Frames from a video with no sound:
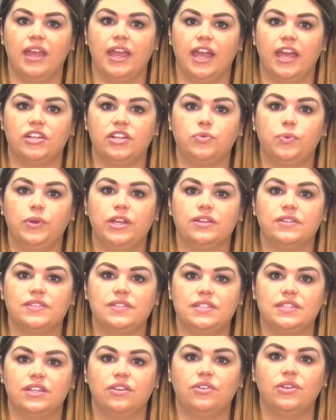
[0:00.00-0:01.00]
and we are
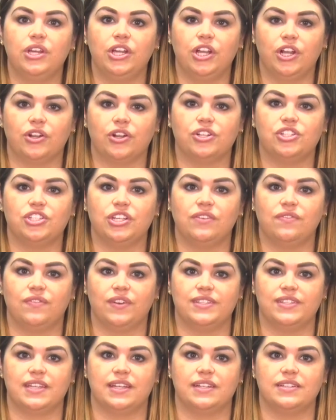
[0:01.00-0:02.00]
still encouraging
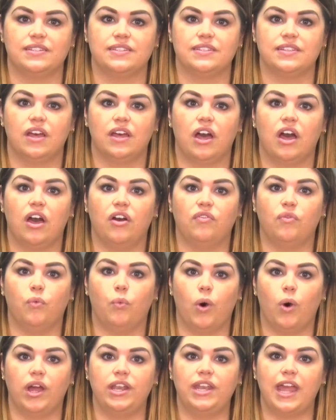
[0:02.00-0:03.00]
visits of
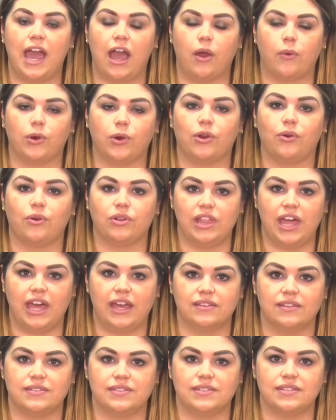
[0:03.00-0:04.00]
1 hour or
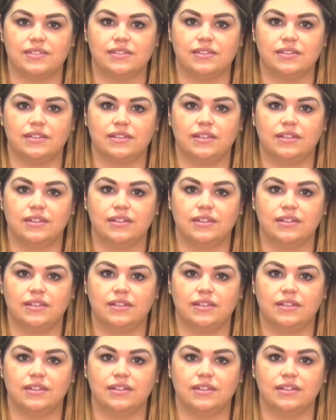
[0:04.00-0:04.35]
less.